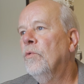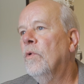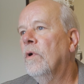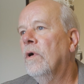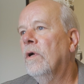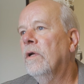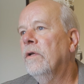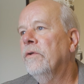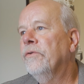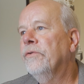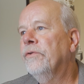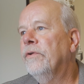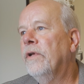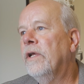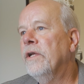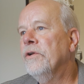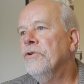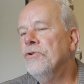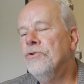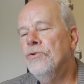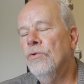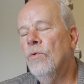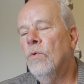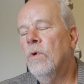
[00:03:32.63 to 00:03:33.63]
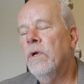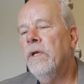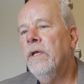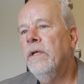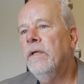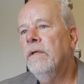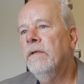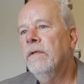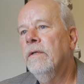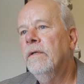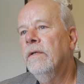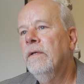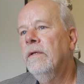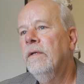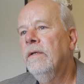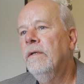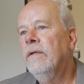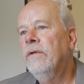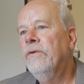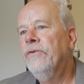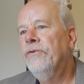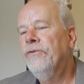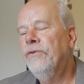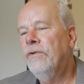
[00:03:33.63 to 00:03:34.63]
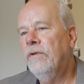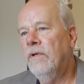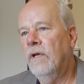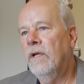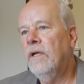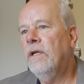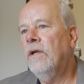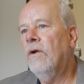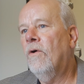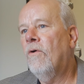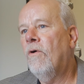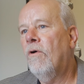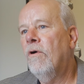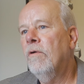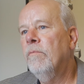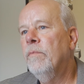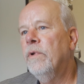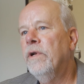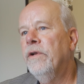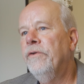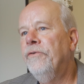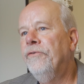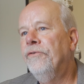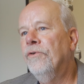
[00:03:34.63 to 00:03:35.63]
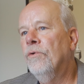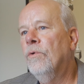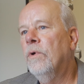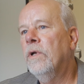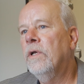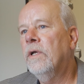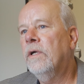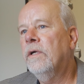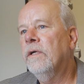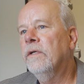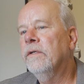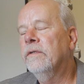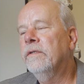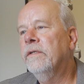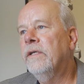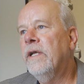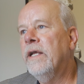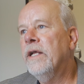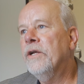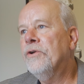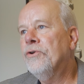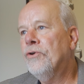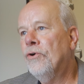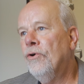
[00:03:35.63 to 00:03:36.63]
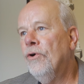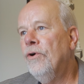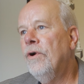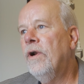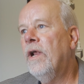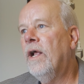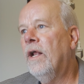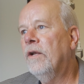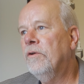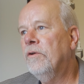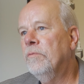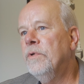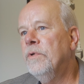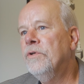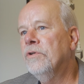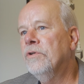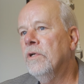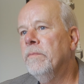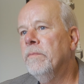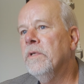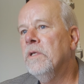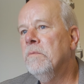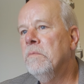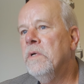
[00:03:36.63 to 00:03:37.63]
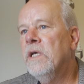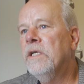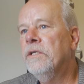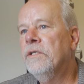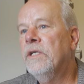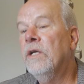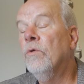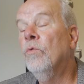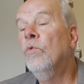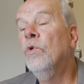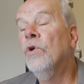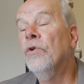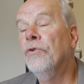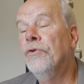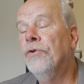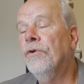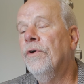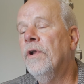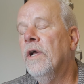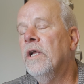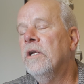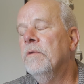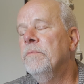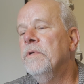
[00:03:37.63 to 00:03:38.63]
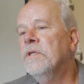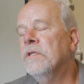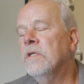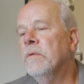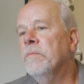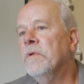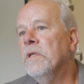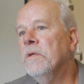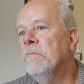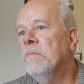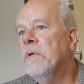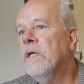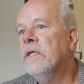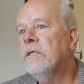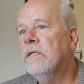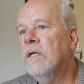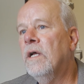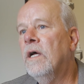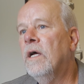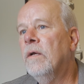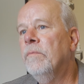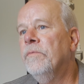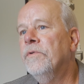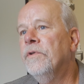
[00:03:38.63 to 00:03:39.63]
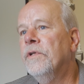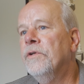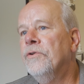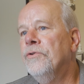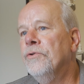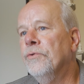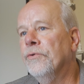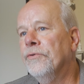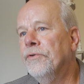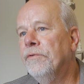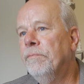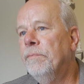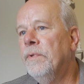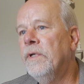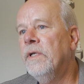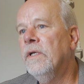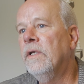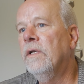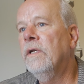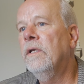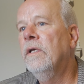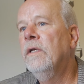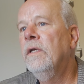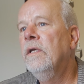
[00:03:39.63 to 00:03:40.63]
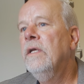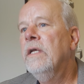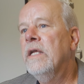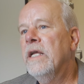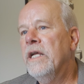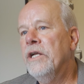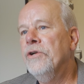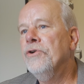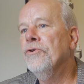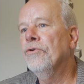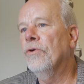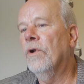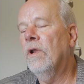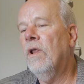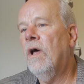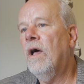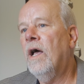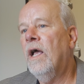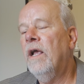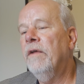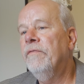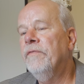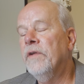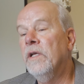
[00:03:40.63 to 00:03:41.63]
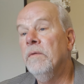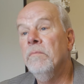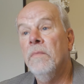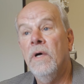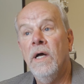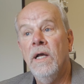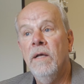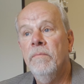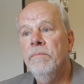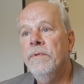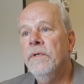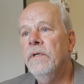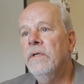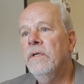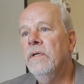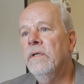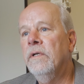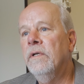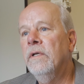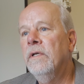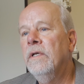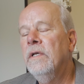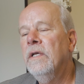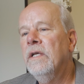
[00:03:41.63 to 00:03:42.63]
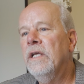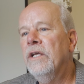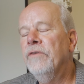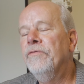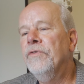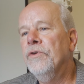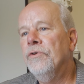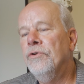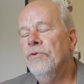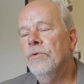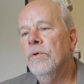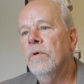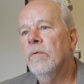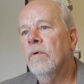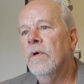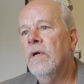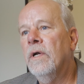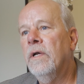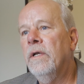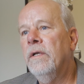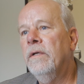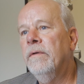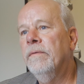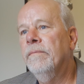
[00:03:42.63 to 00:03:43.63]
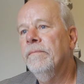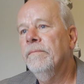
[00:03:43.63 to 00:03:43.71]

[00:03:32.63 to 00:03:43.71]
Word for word: was enjoy it, study hard, but enjoy it because it turned out to be some of the best, it will turn out to be some of the best times that you'll spend in your life, in my opinion, if you do it right